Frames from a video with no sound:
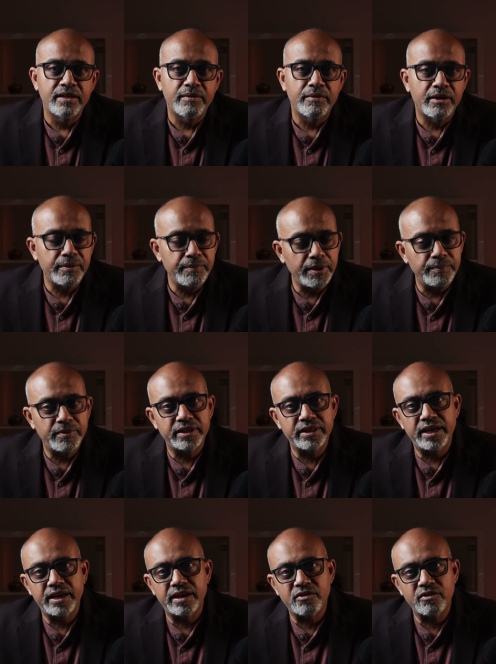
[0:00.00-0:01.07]
Now, remember,
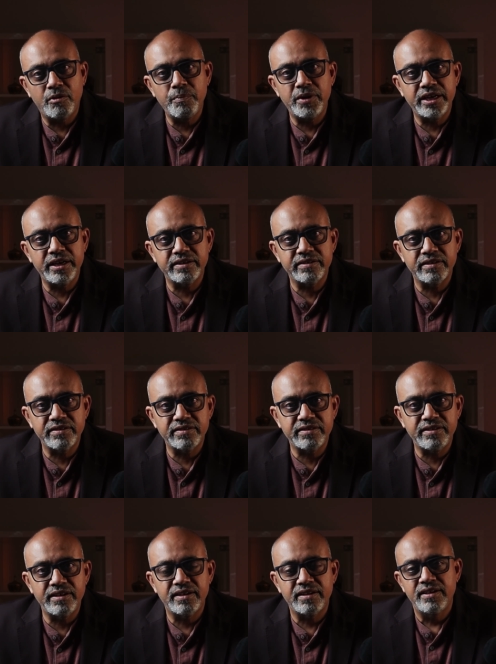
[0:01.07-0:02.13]
there are complications
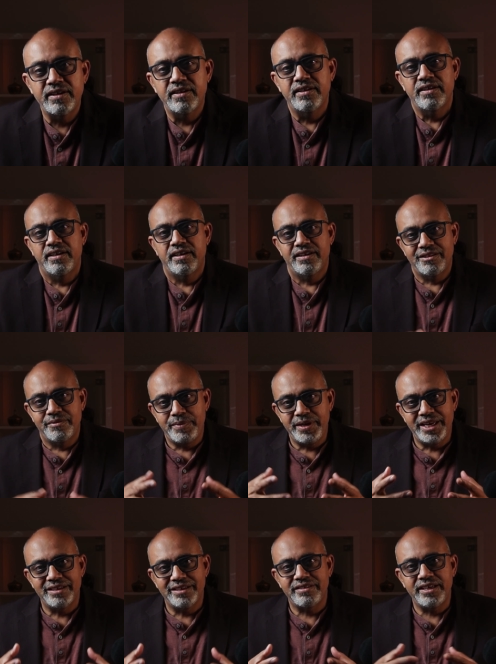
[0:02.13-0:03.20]
still. Uh, the
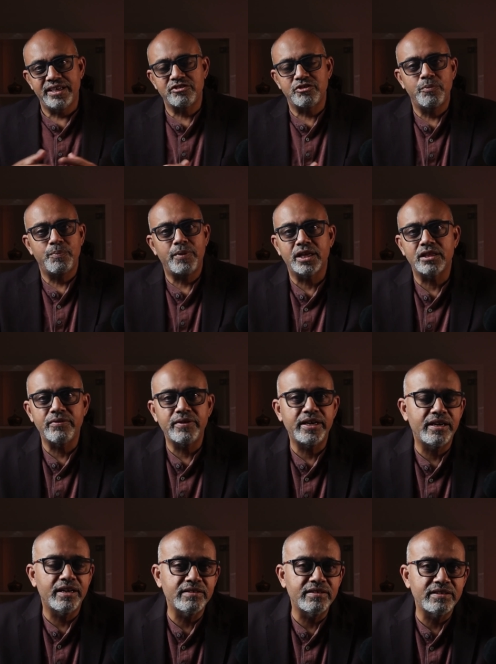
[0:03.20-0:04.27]
BACH2 pathway
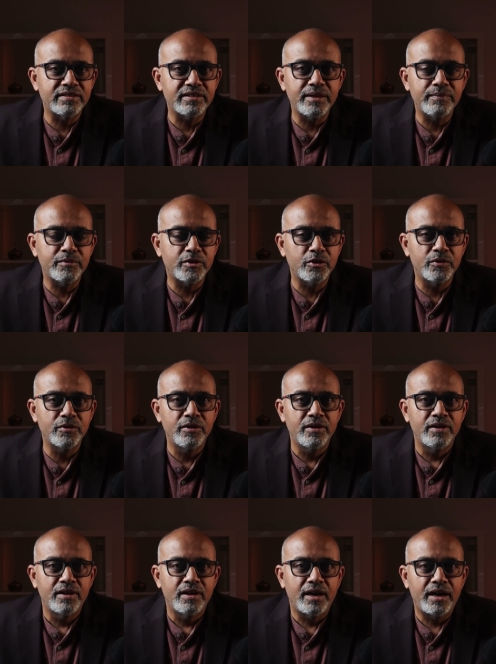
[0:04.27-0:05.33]
doesn't seem to
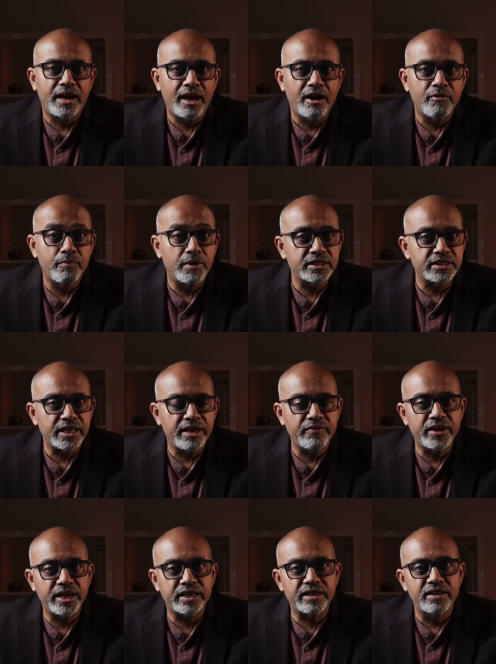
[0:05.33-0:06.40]
uh, have much
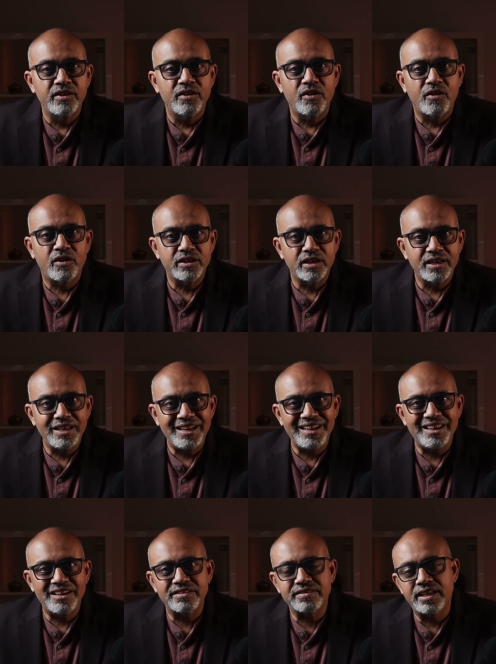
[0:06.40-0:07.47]
effect on the
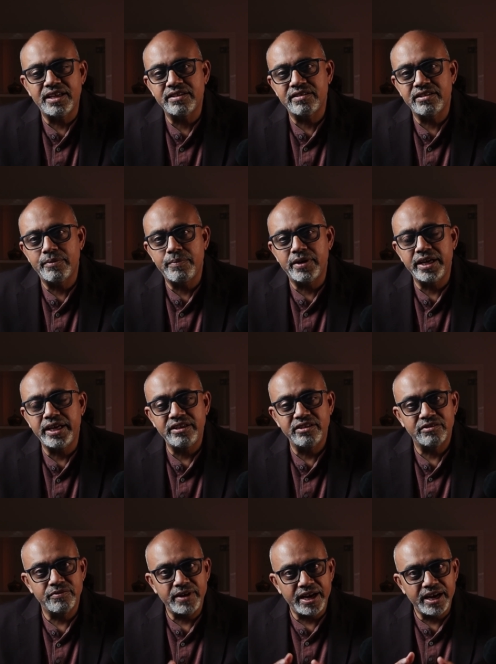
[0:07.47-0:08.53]
glial cells in the
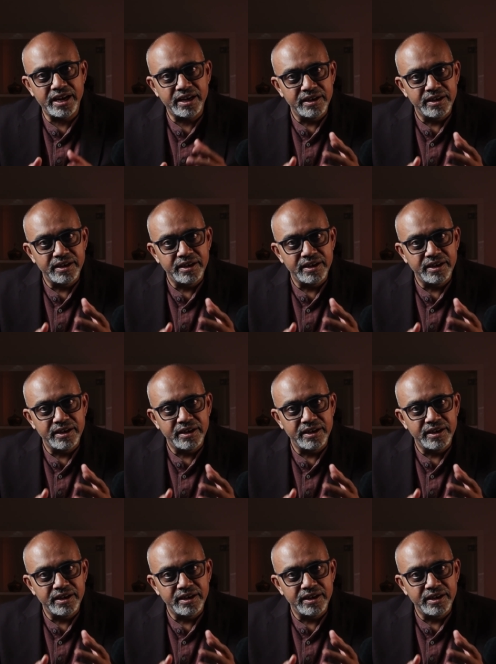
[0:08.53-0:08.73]
brains where